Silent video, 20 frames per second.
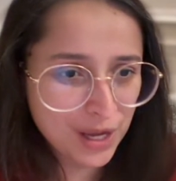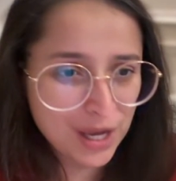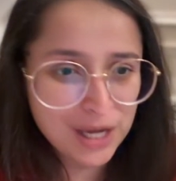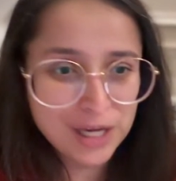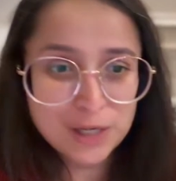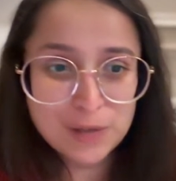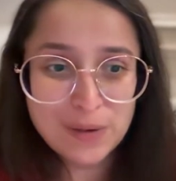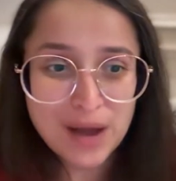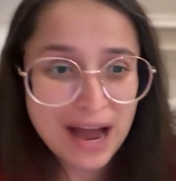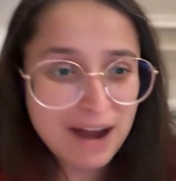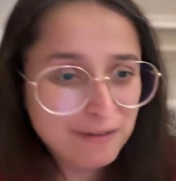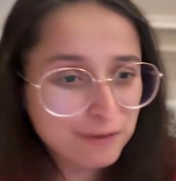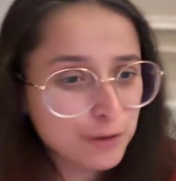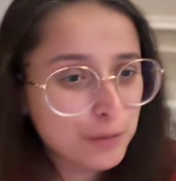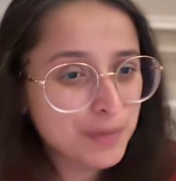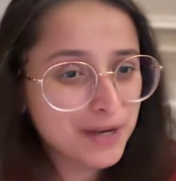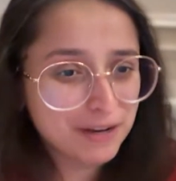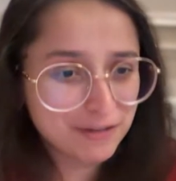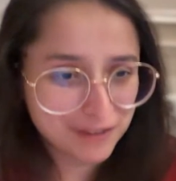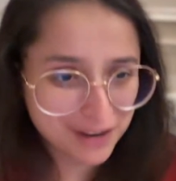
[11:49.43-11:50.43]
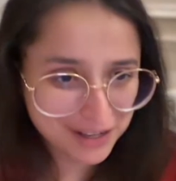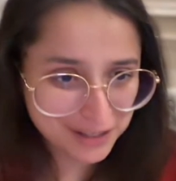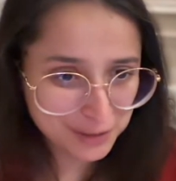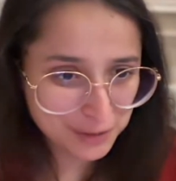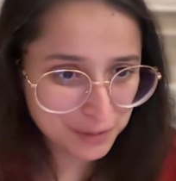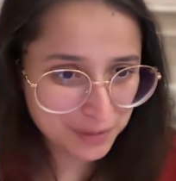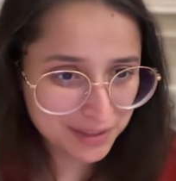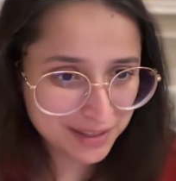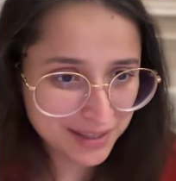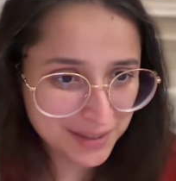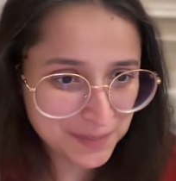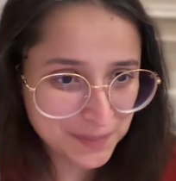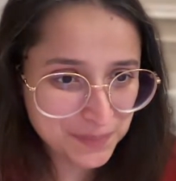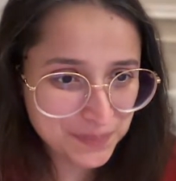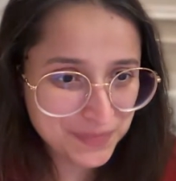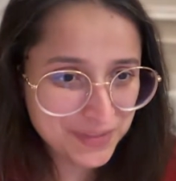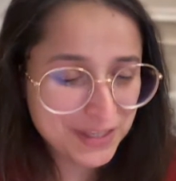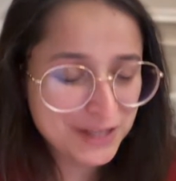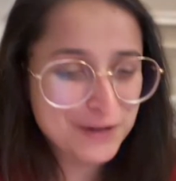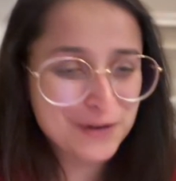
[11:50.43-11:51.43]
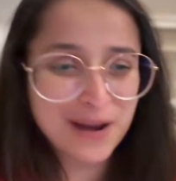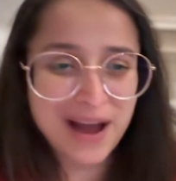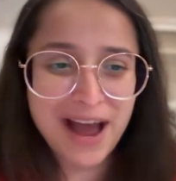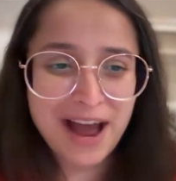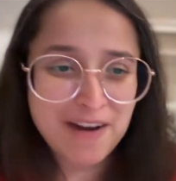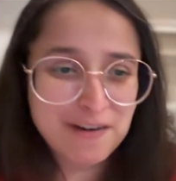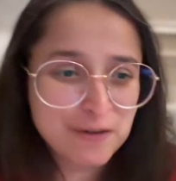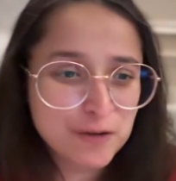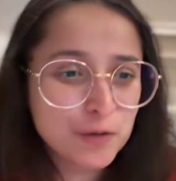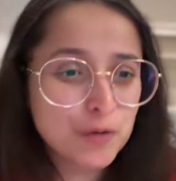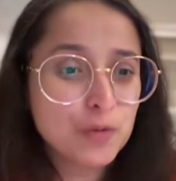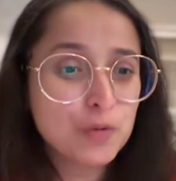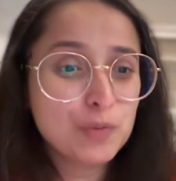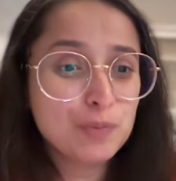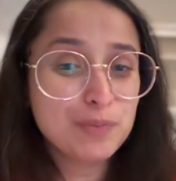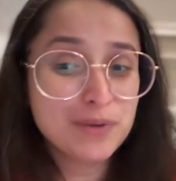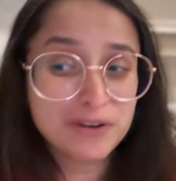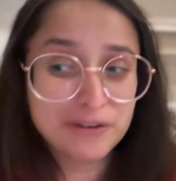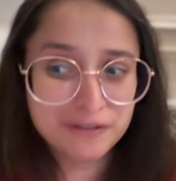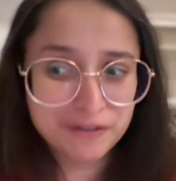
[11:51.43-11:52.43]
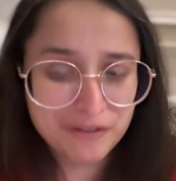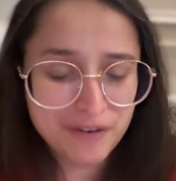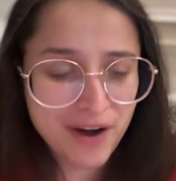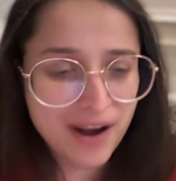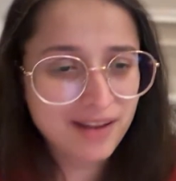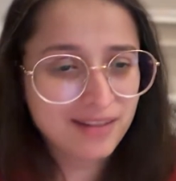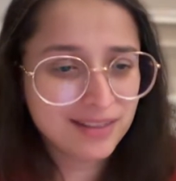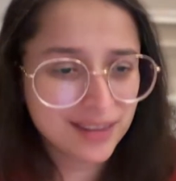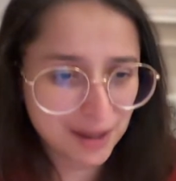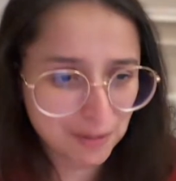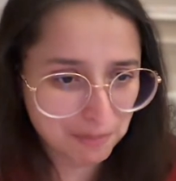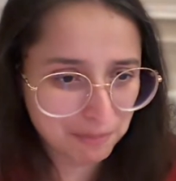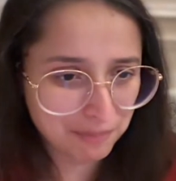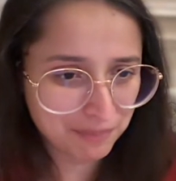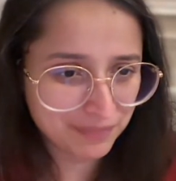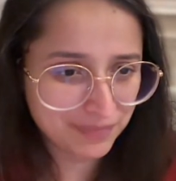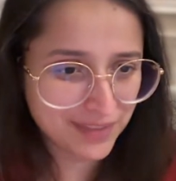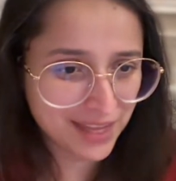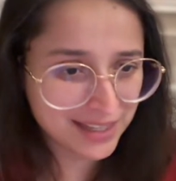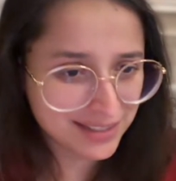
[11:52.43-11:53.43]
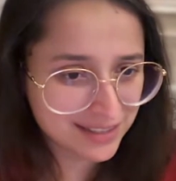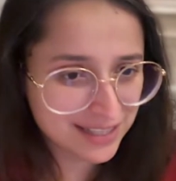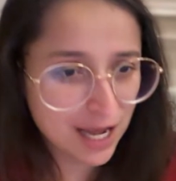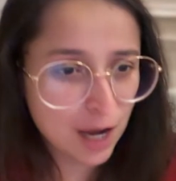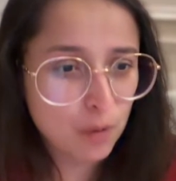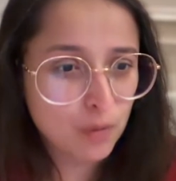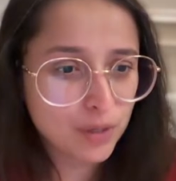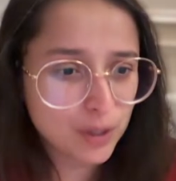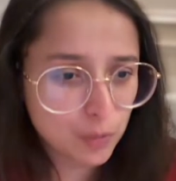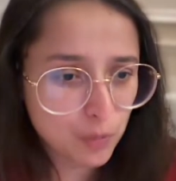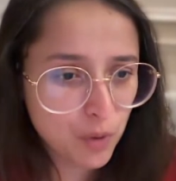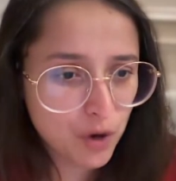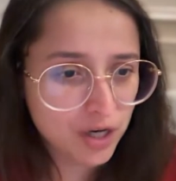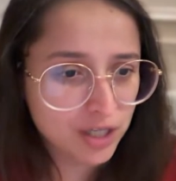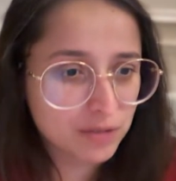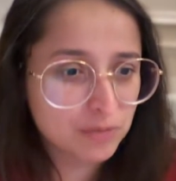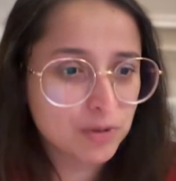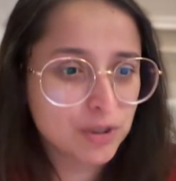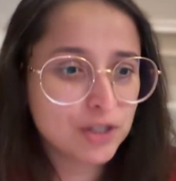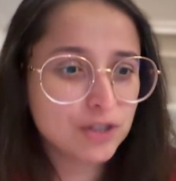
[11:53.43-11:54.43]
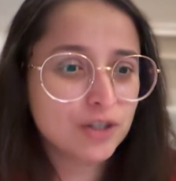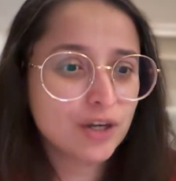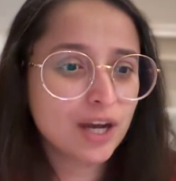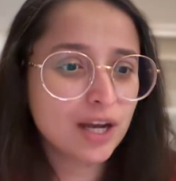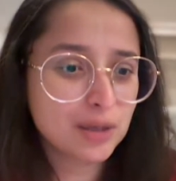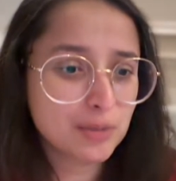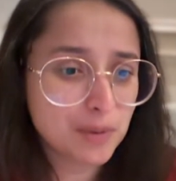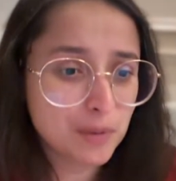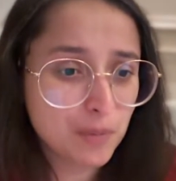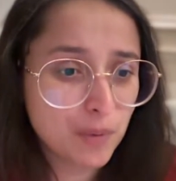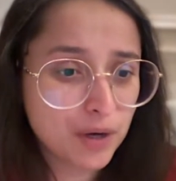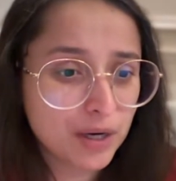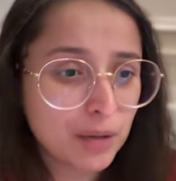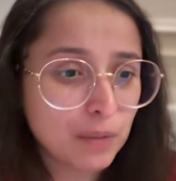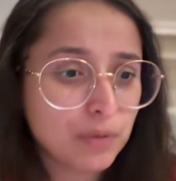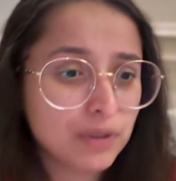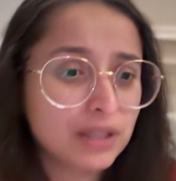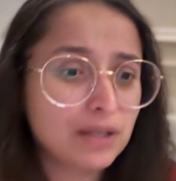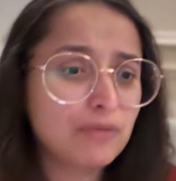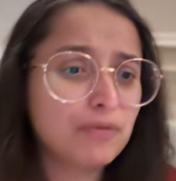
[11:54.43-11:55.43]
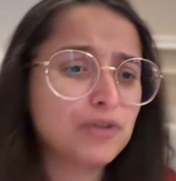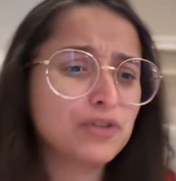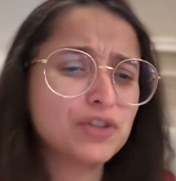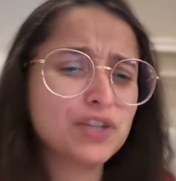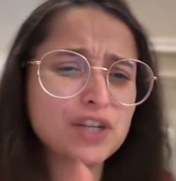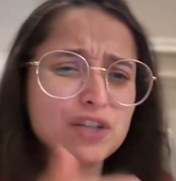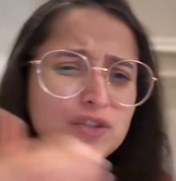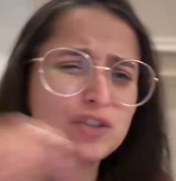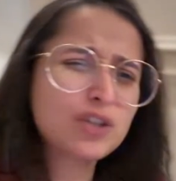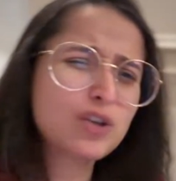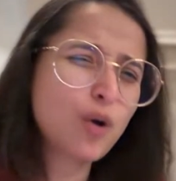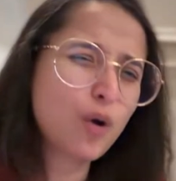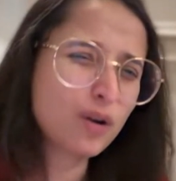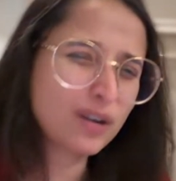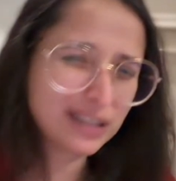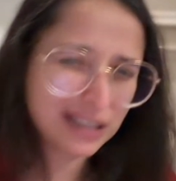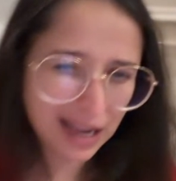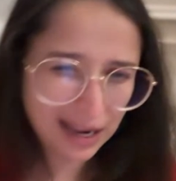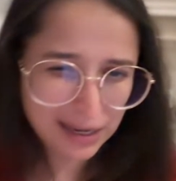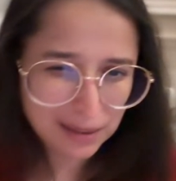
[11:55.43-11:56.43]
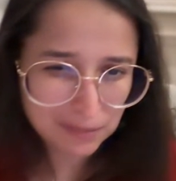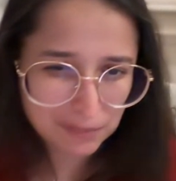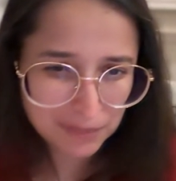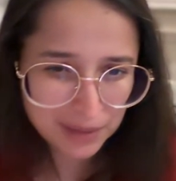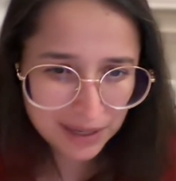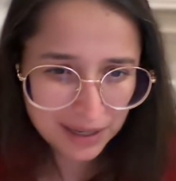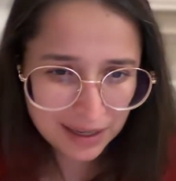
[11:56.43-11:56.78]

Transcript: You have to make friends with them. You have to befriend them. That's how it works, because you're going to be working with them for such a long time.